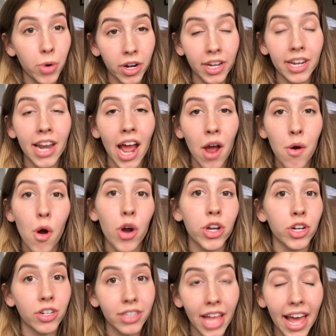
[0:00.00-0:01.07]
working out on
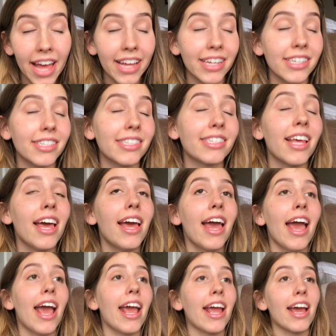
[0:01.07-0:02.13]
your legs
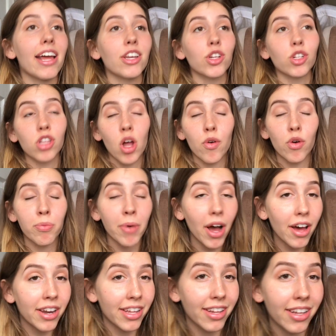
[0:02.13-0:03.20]
and your lower
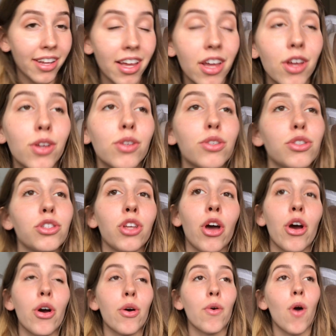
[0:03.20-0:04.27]
body.
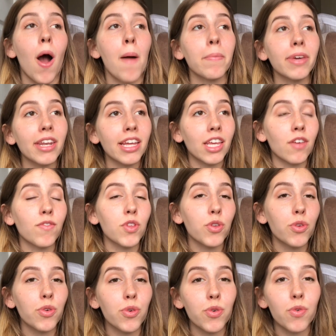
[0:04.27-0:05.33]
So I'm going to give
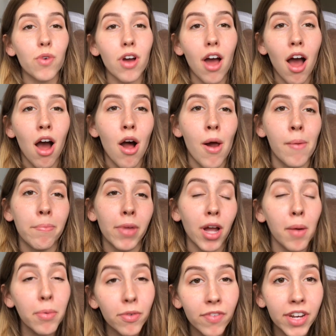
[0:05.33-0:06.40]
you a
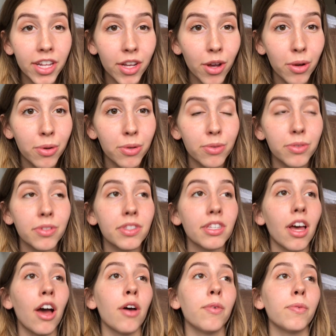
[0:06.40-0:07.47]
couple of videos
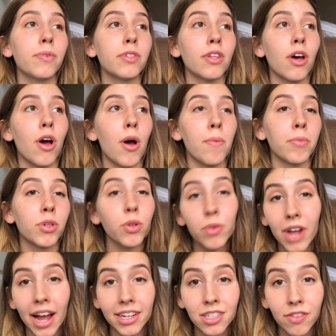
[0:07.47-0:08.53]
of some glute
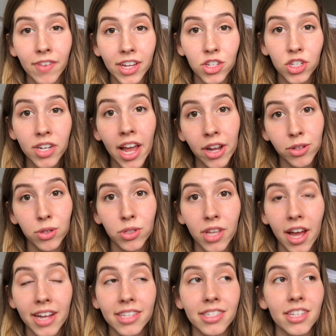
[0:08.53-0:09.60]
activation
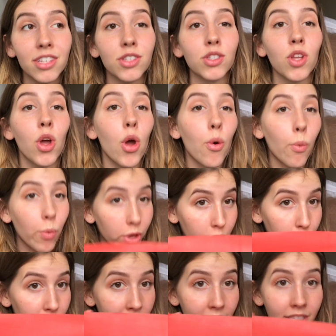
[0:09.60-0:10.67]
exercises with the
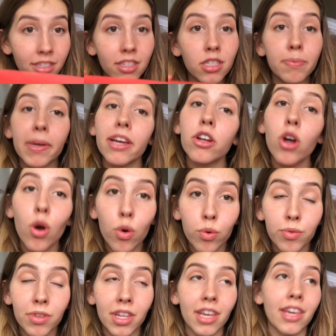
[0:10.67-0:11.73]
resistance band
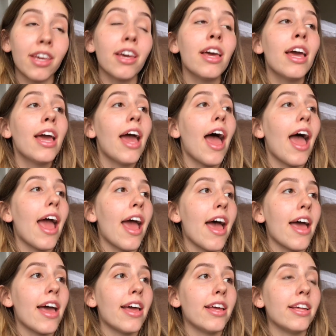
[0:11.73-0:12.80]
only,
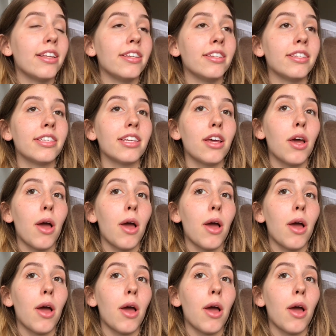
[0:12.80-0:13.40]
and